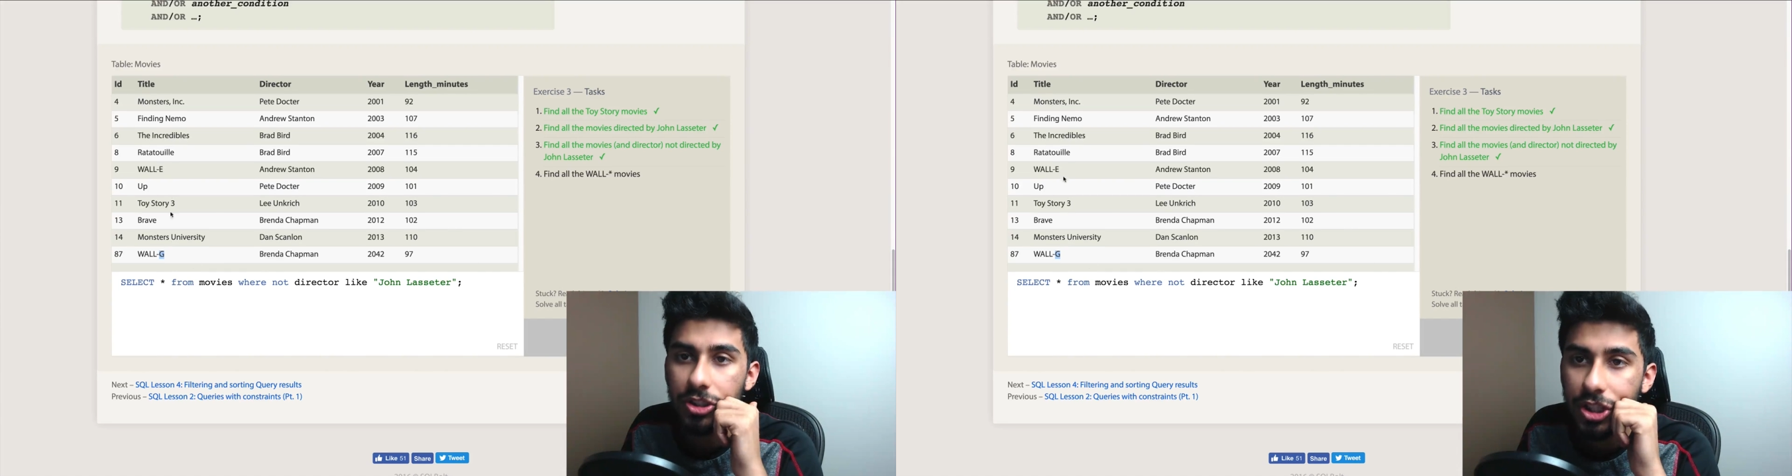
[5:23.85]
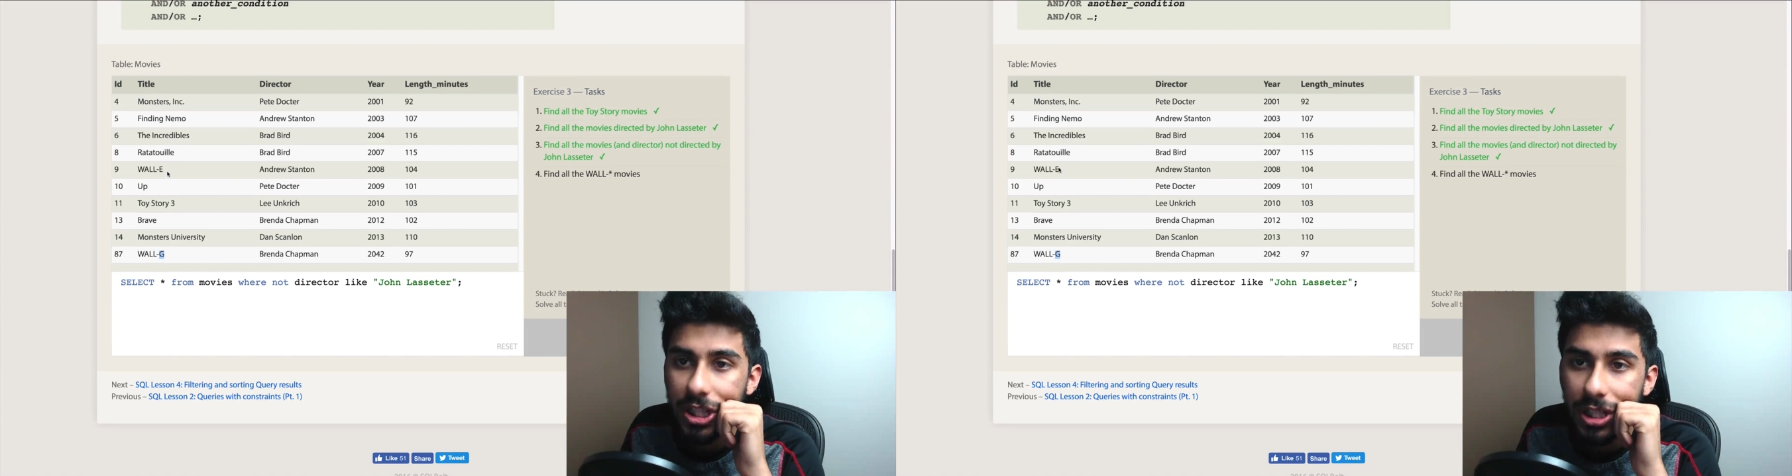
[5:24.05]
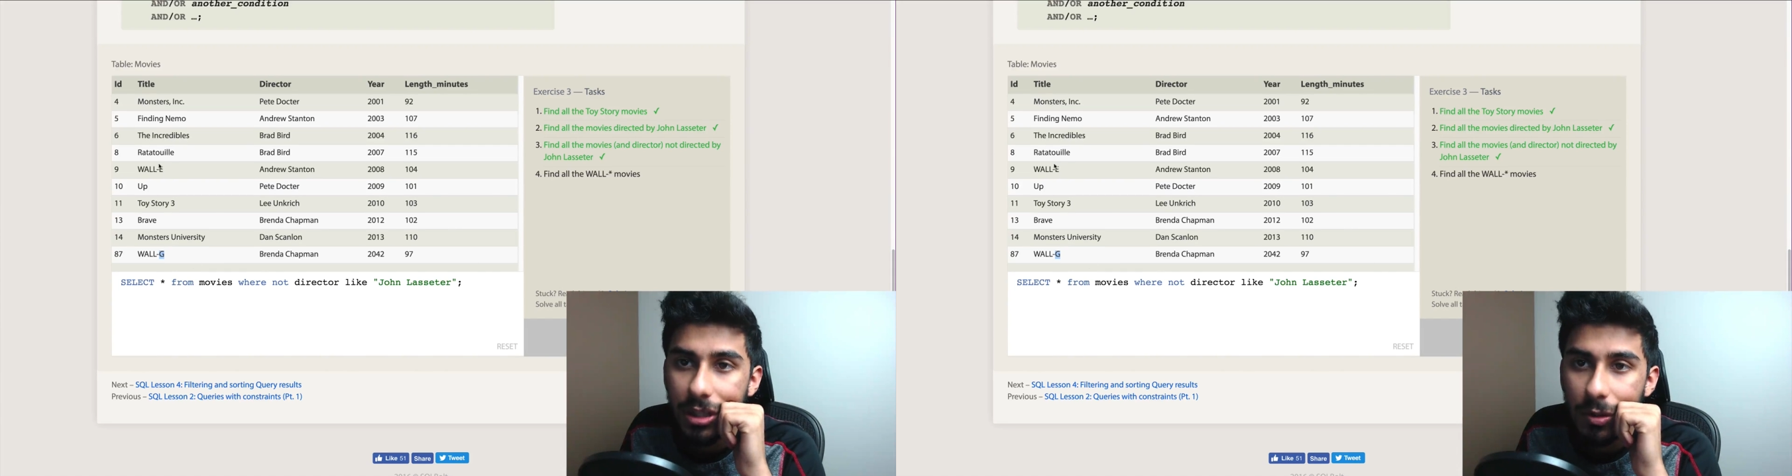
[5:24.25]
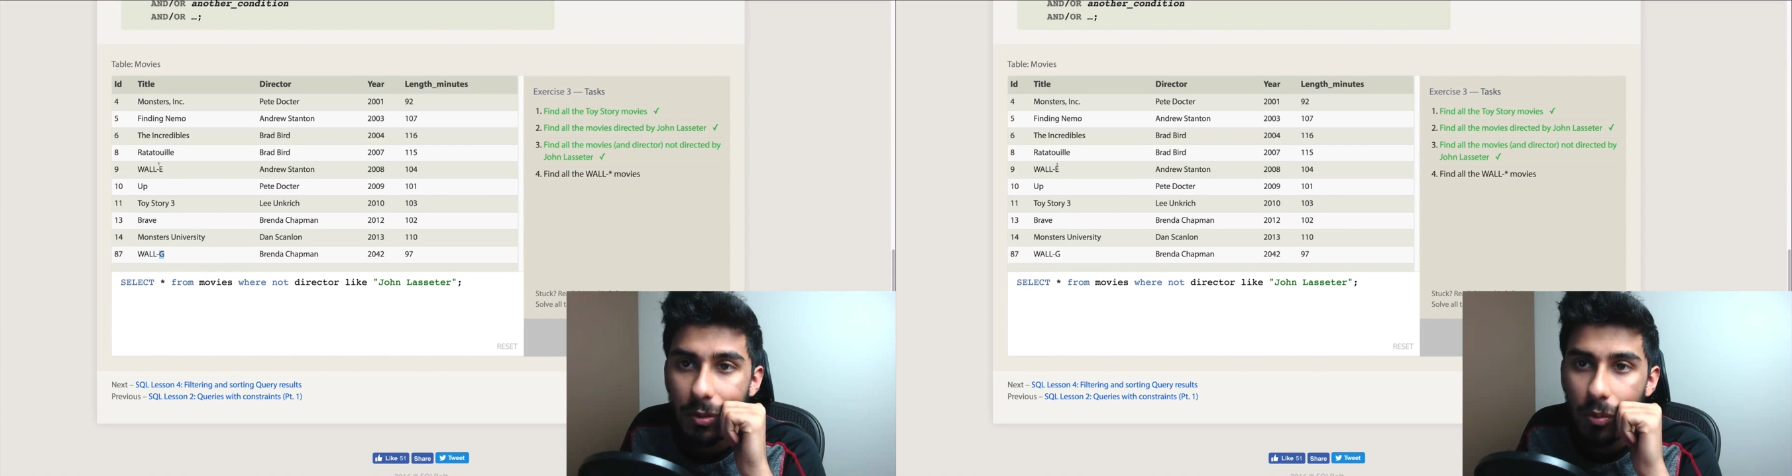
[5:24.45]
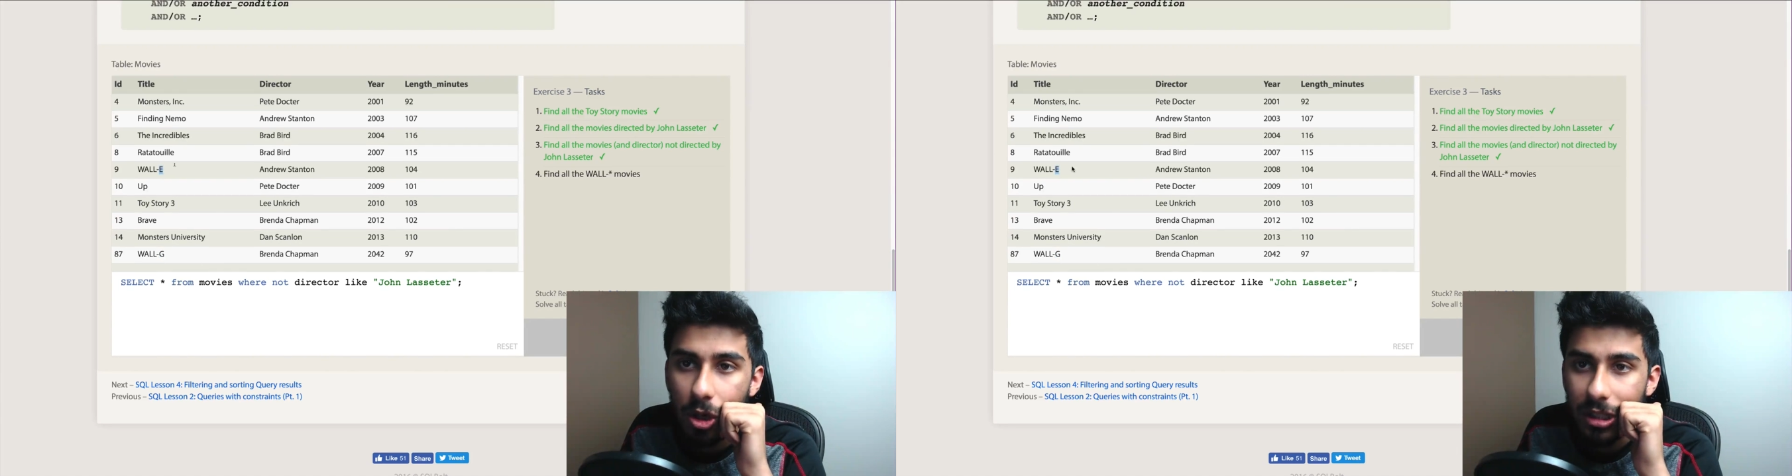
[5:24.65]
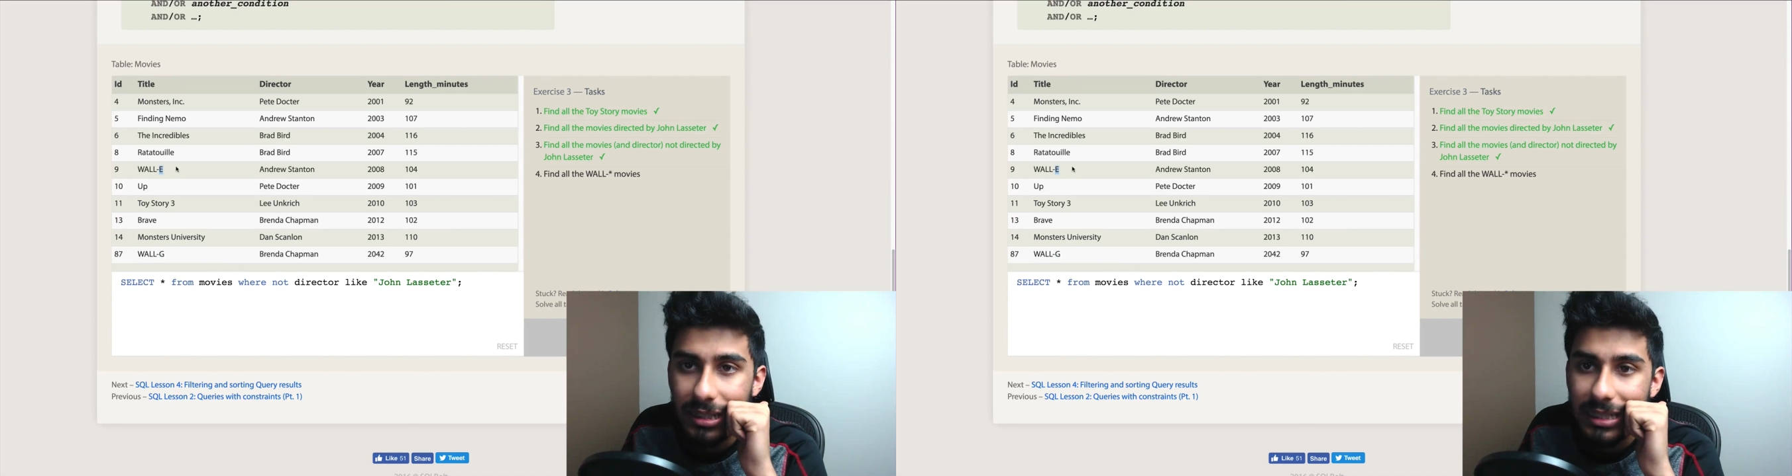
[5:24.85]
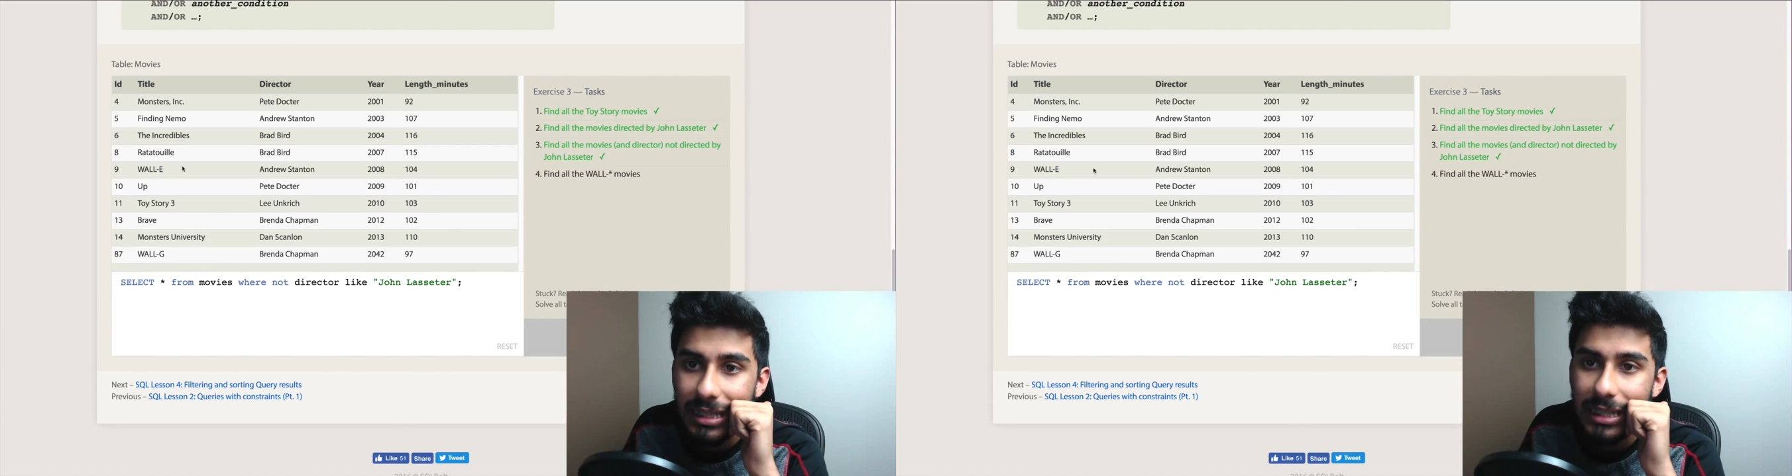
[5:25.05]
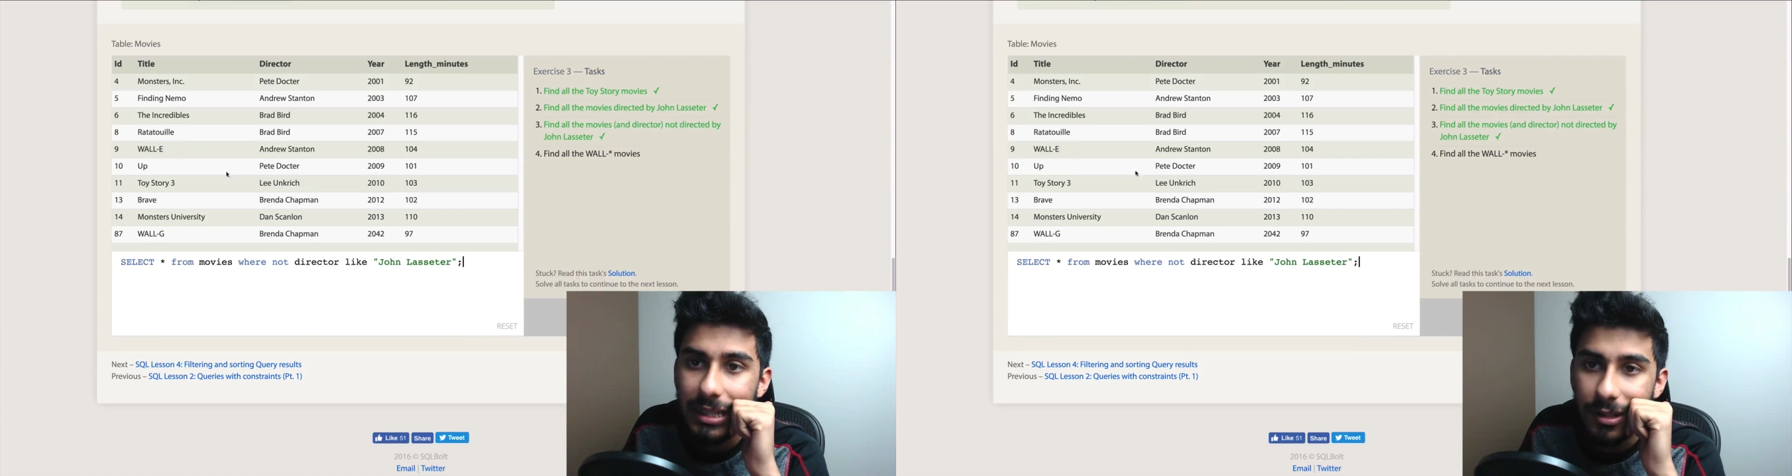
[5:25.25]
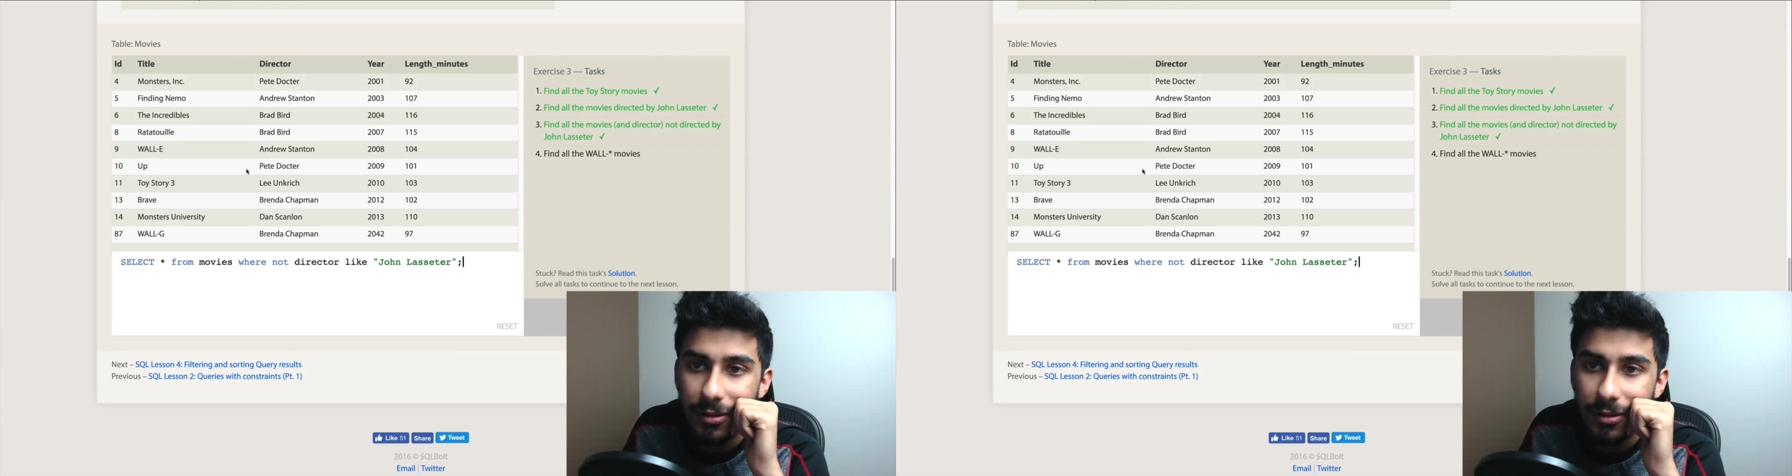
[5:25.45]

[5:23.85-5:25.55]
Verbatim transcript: G or Wall E,